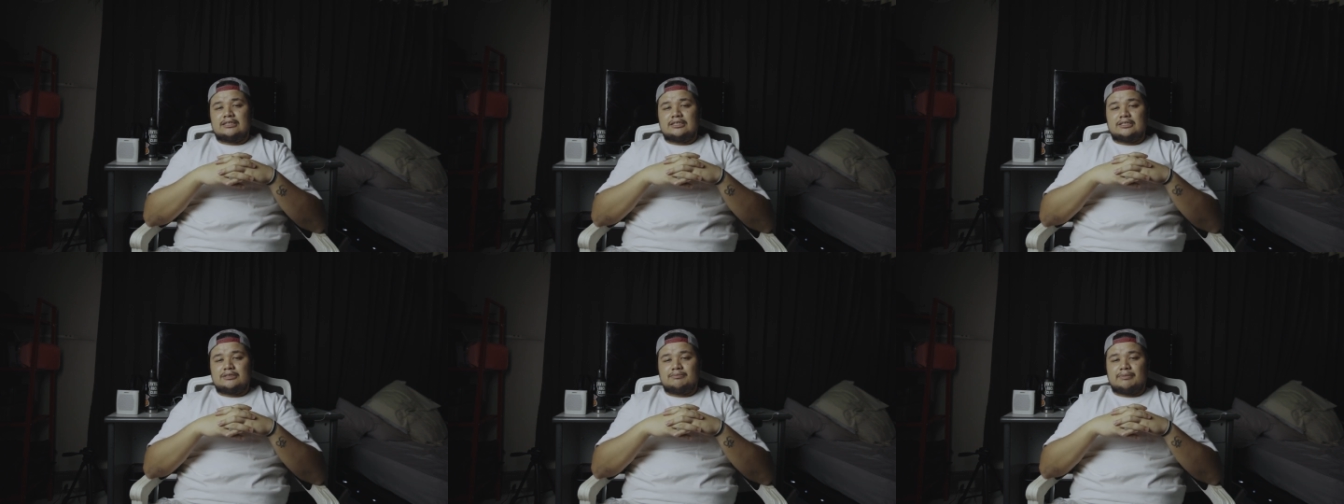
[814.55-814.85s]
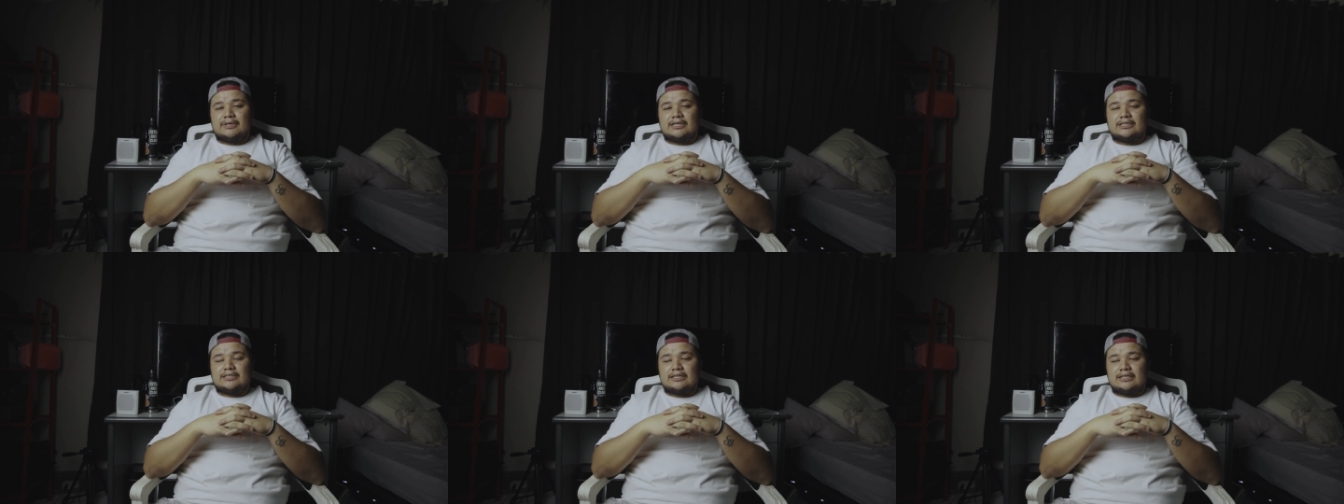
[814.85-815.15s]

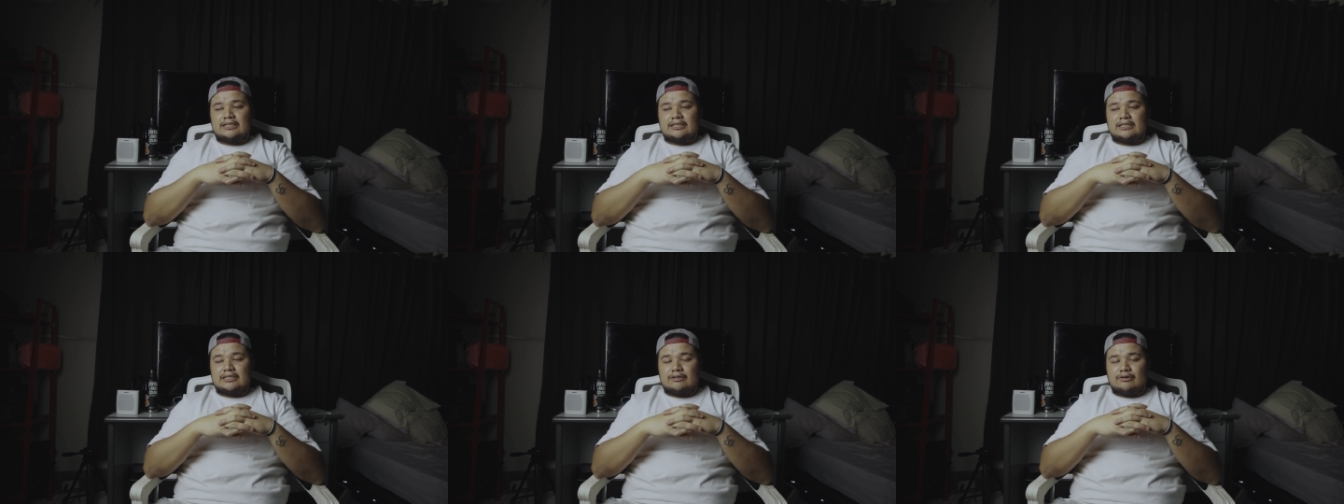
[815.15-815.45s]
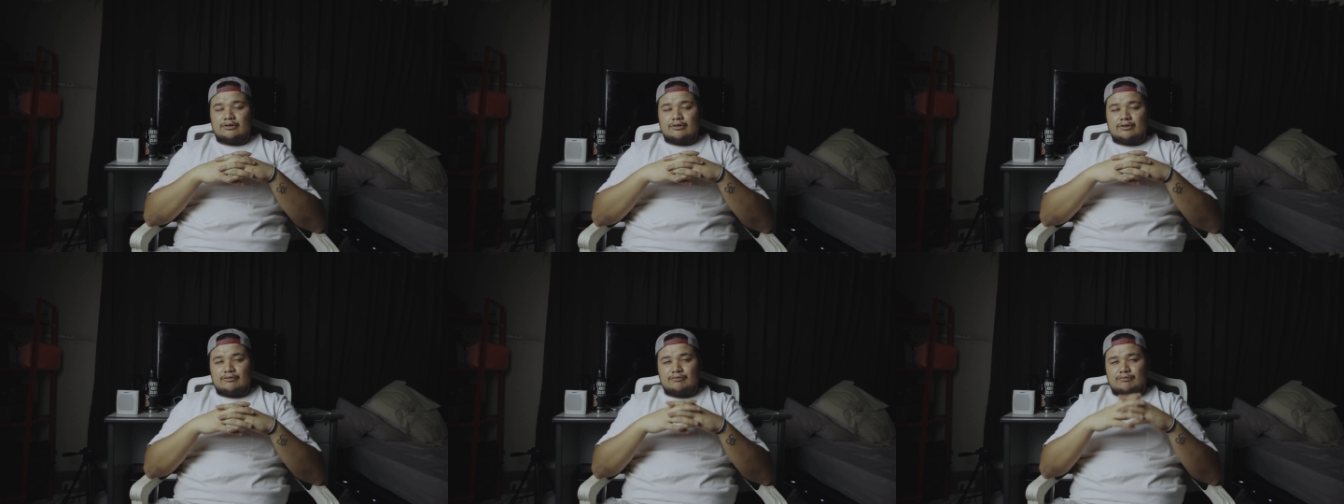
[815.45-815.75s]

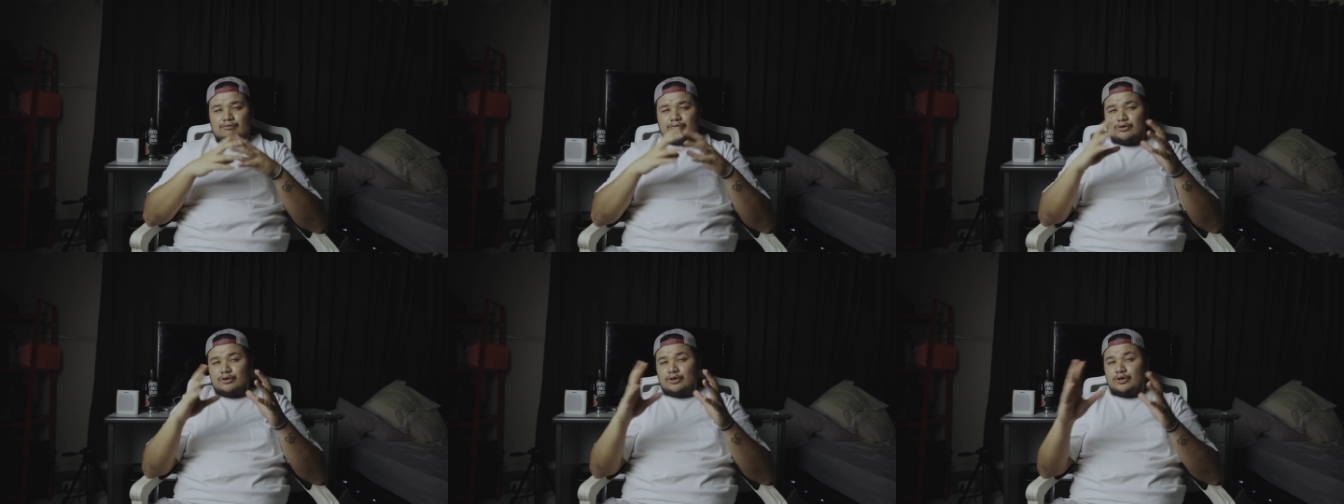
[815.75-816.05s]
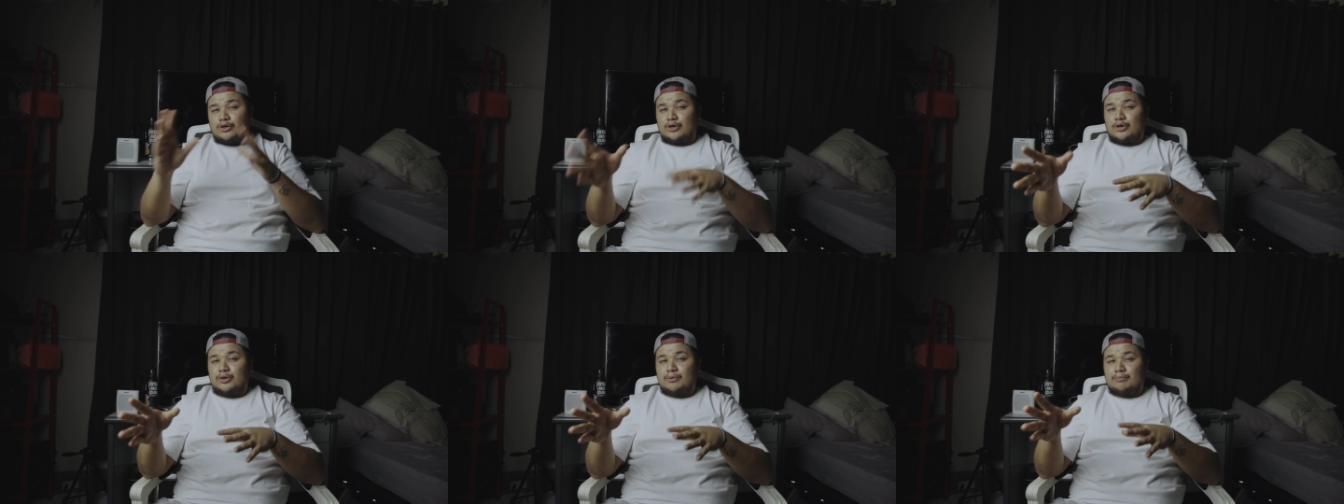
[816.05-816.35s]
especially
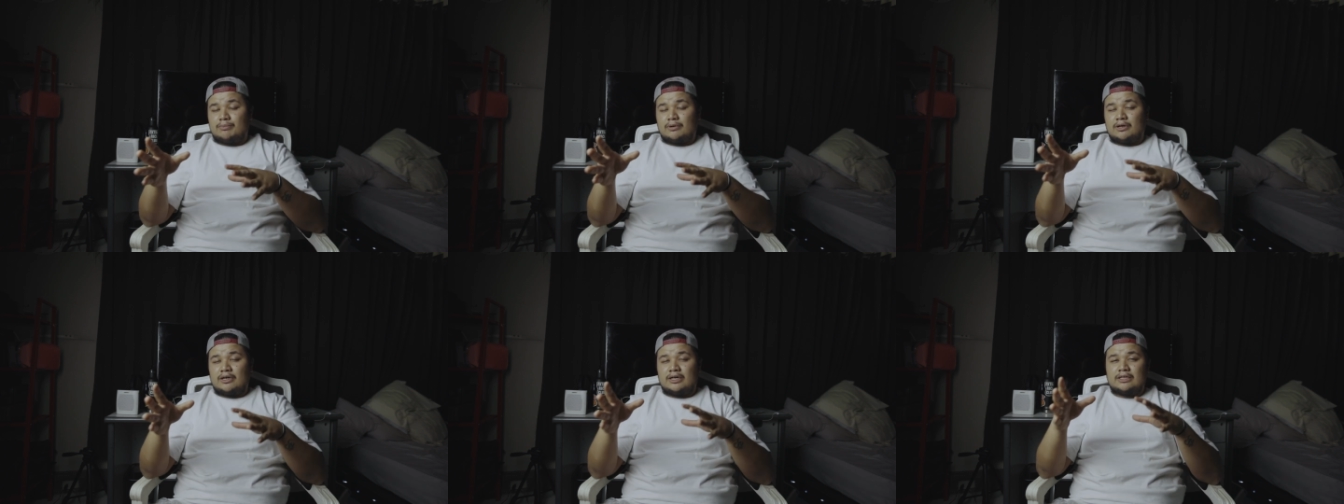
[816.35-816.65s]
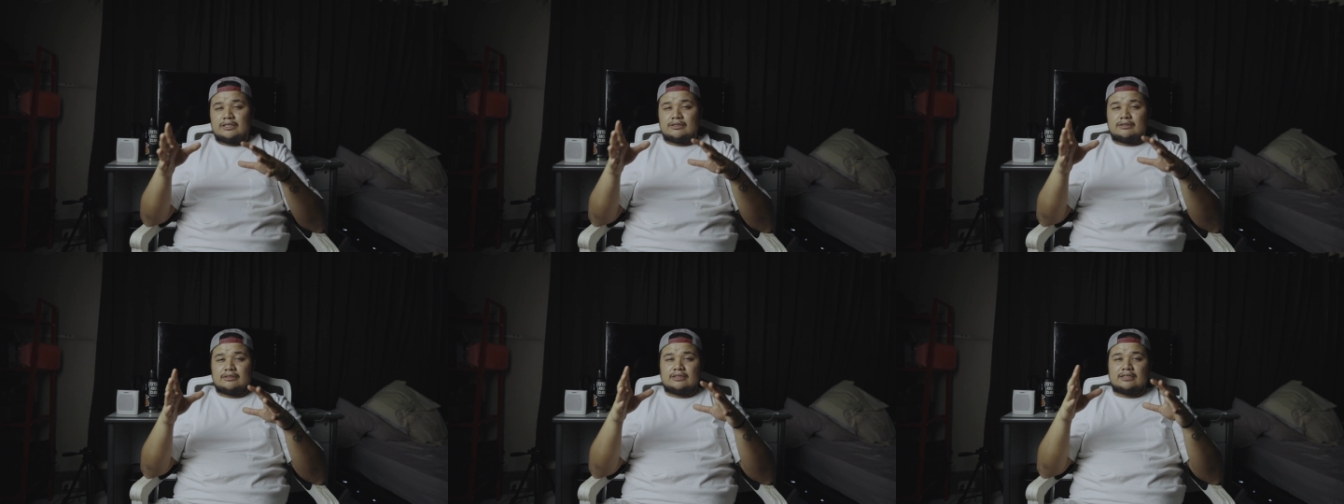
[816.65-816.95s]
for her
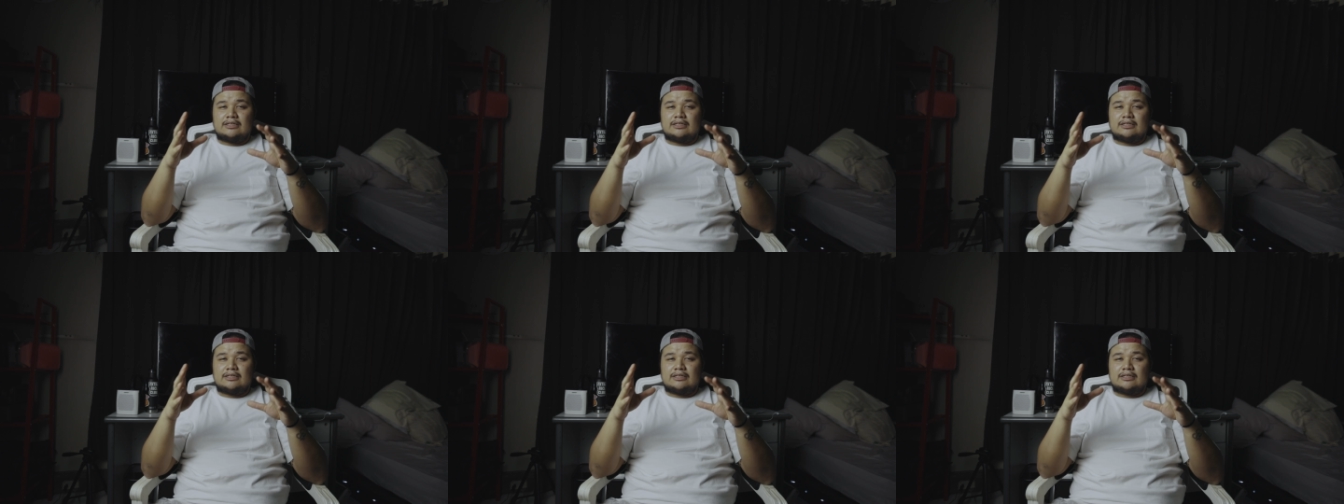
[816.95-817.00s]
part.